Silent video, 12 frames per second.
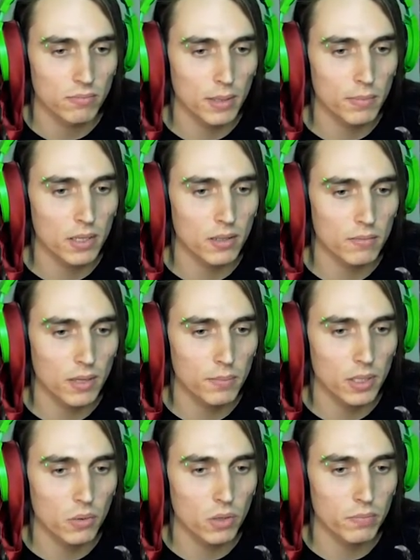maybe
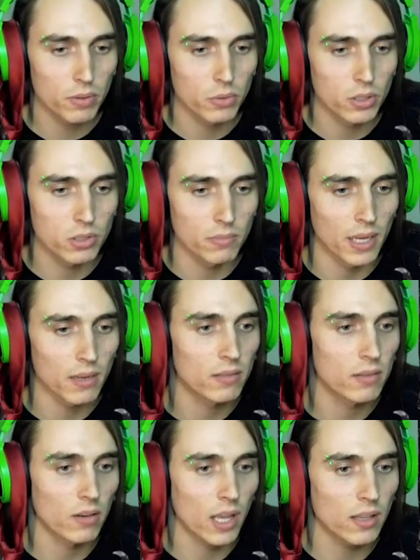maybe you won't be rude to me,
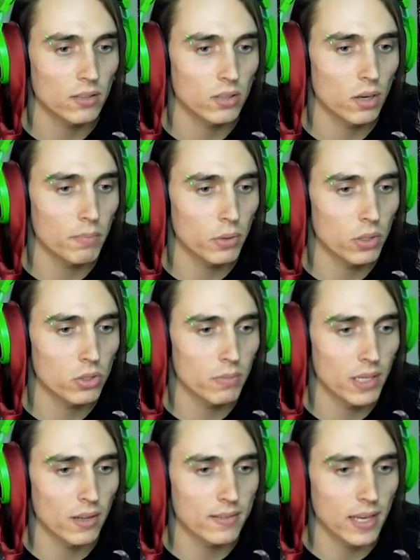okay? So don't be rude to
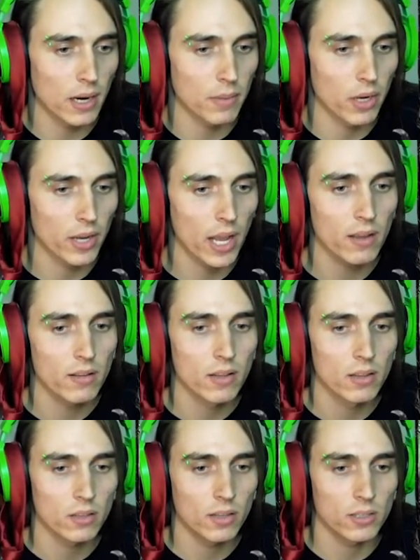me, don't scare me, okay?
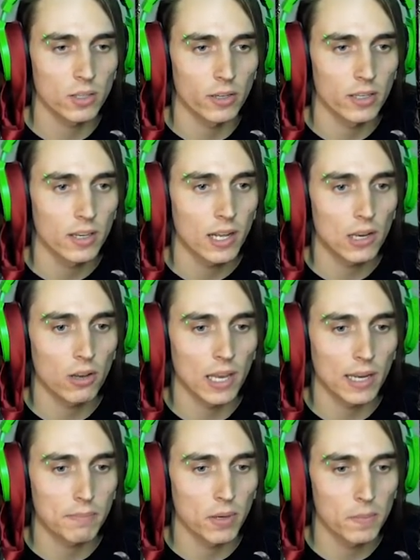Good door. Hello,
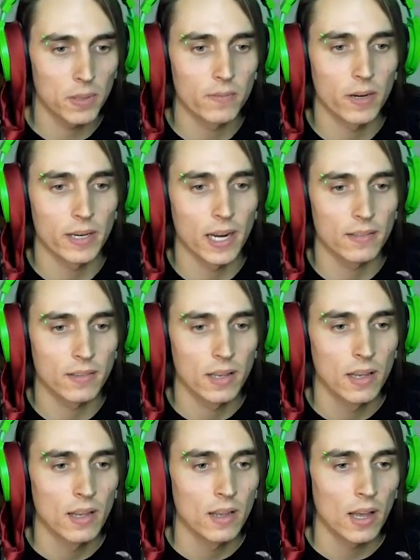light bulb. Very nice.
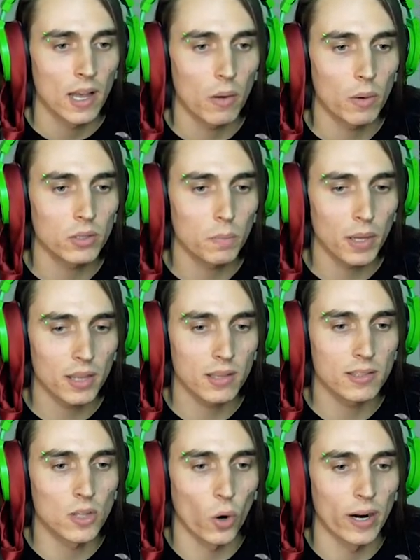I want to pick
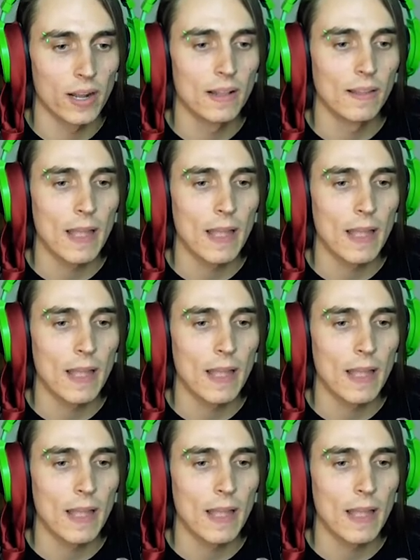this door.